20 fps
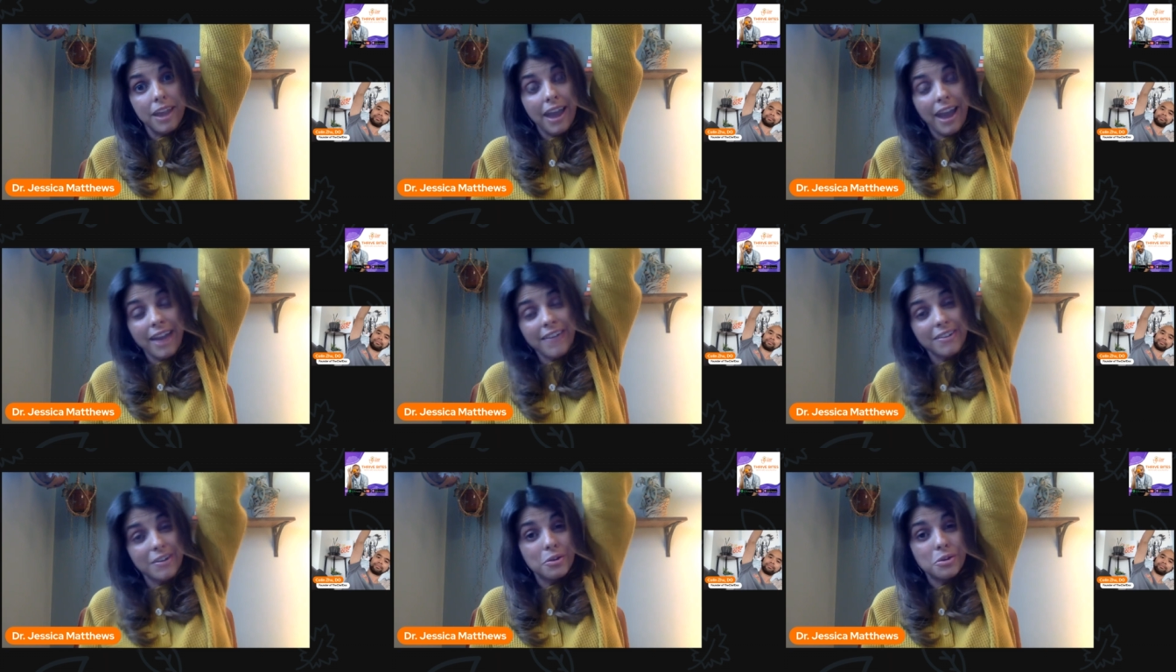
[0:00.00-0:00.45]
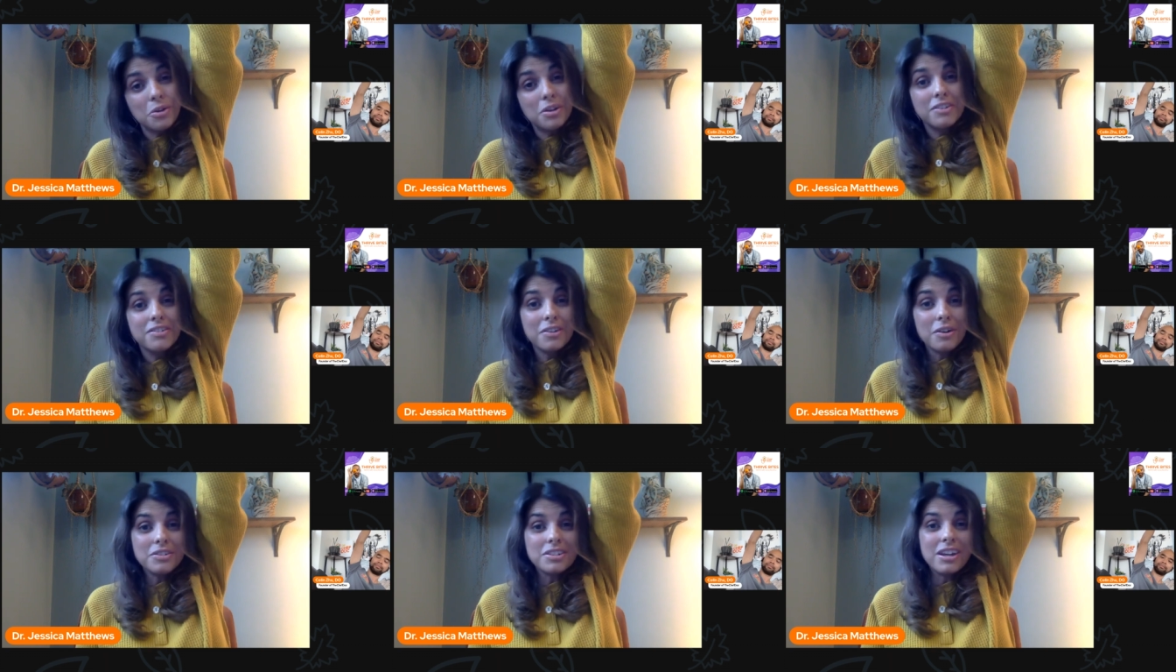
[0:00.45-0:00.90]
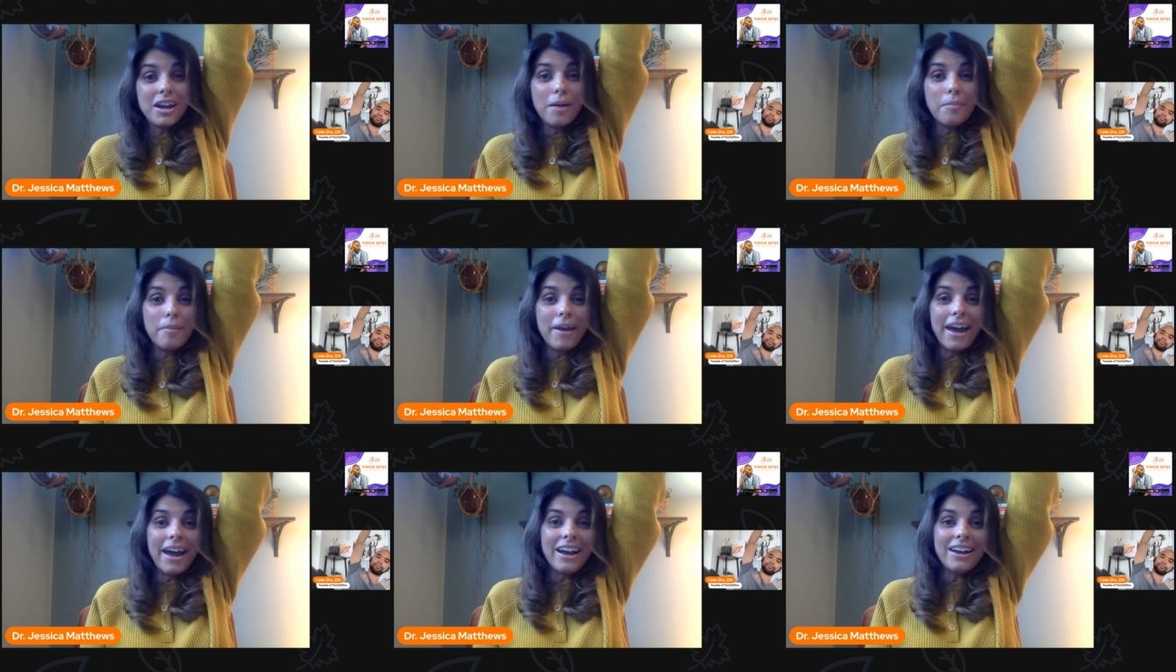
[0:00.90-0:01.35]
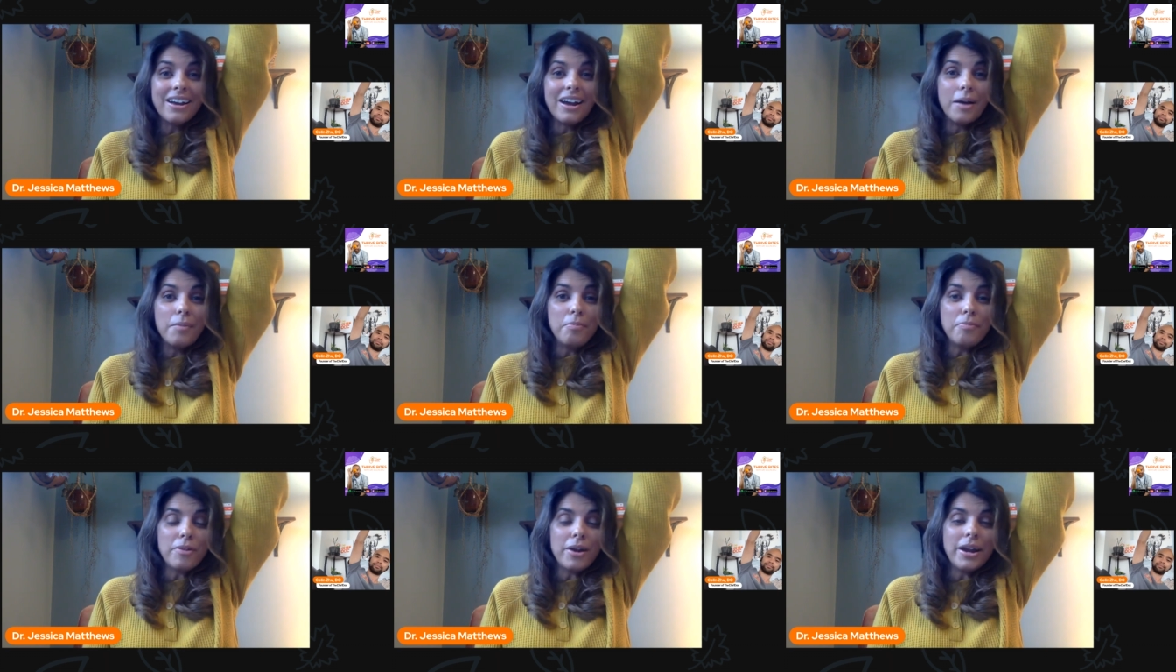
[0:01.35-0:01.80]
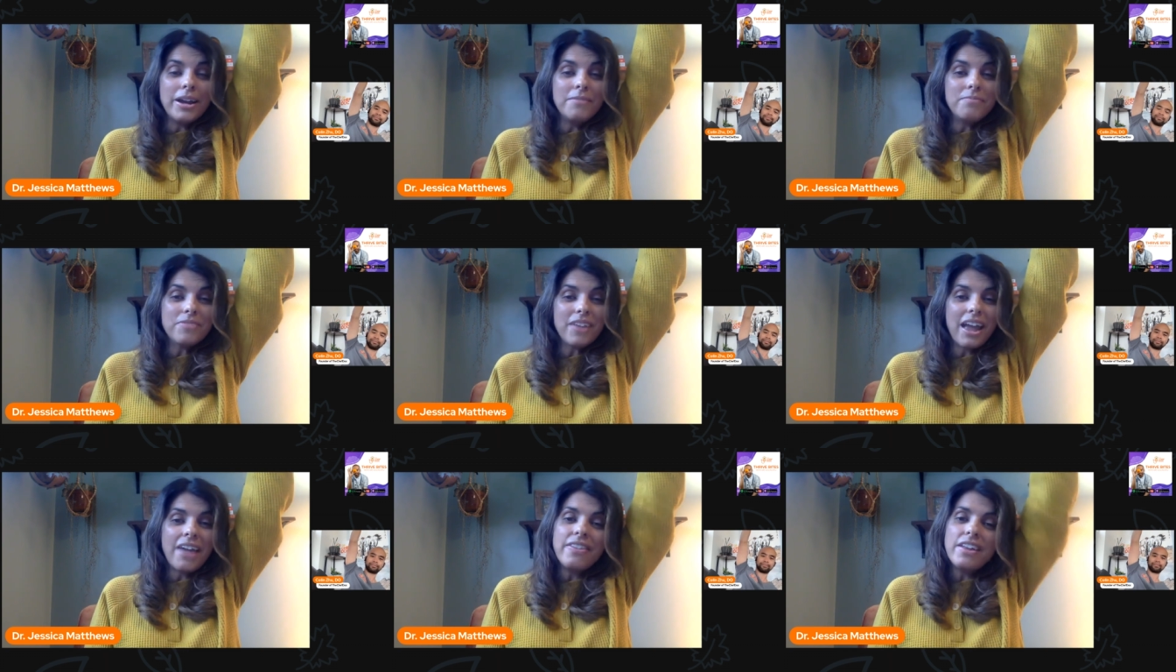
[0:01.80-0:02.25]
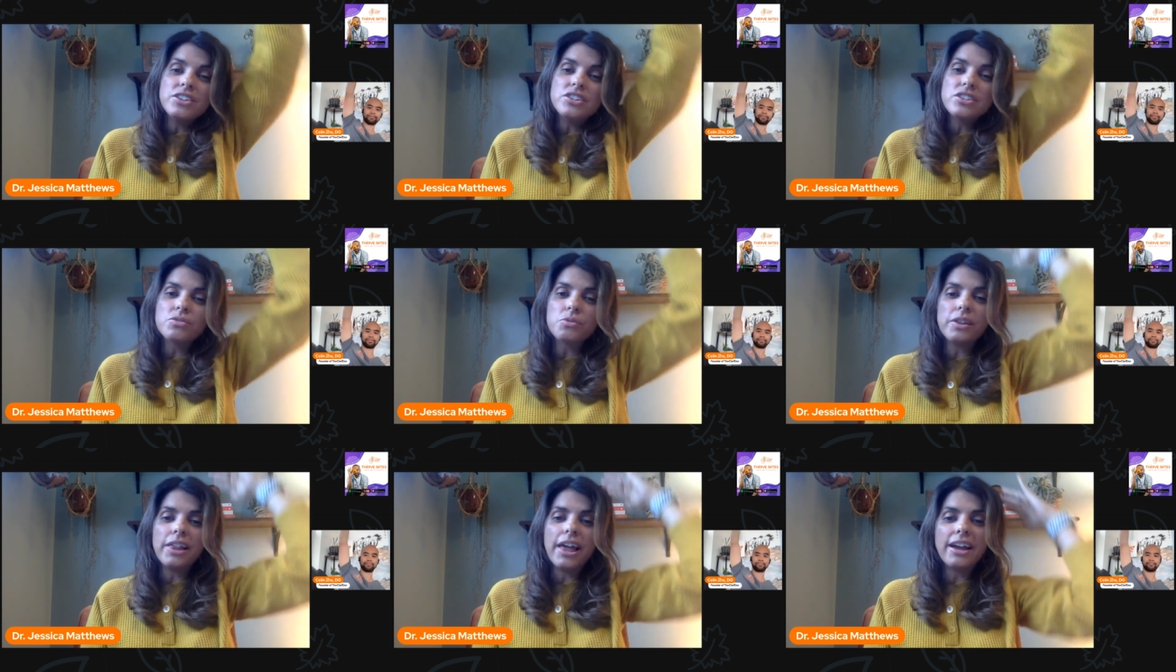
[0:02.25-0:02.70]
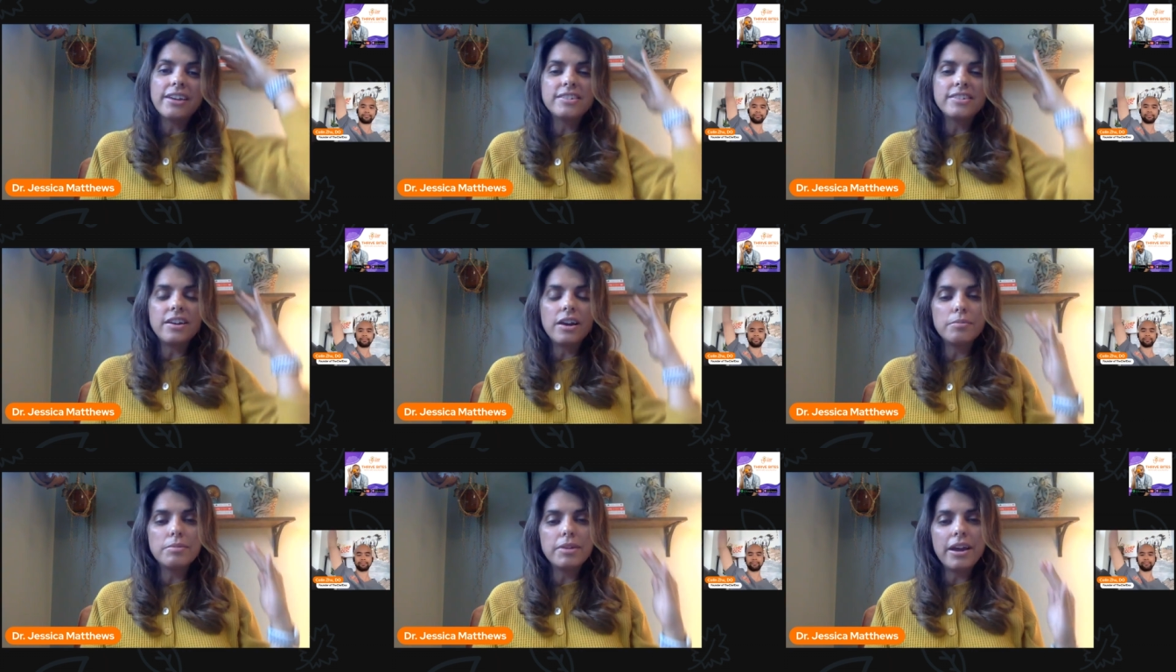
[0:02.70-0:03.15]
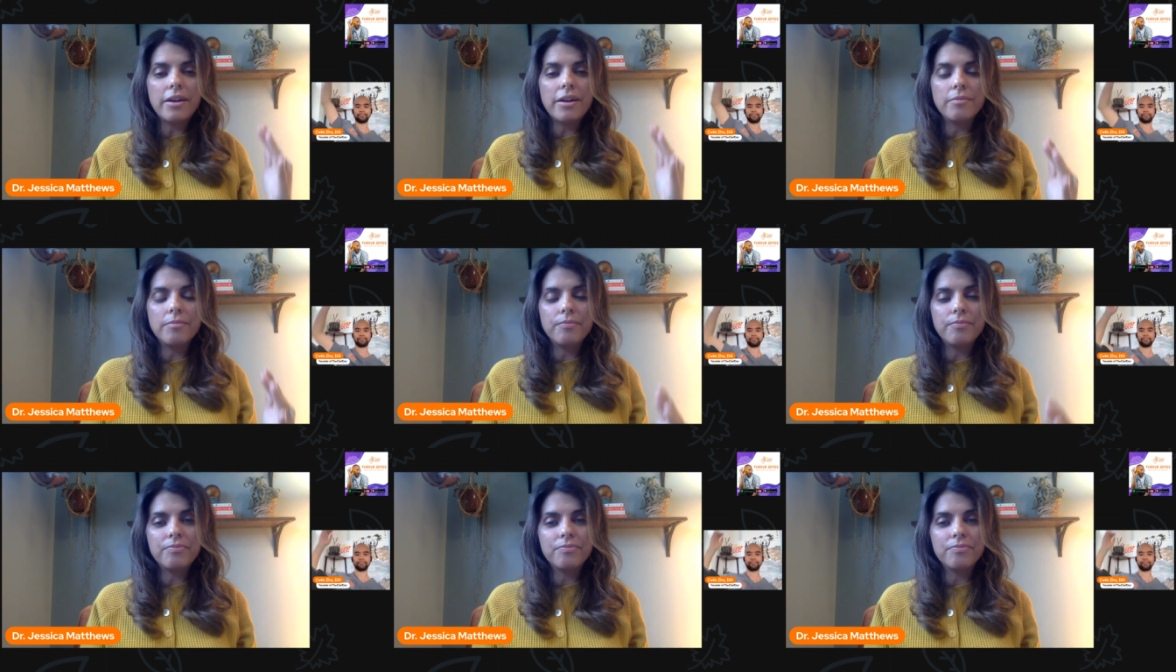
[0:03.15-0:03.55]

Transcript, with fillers: And so you can start to come back up, right? And then just relax the arm down.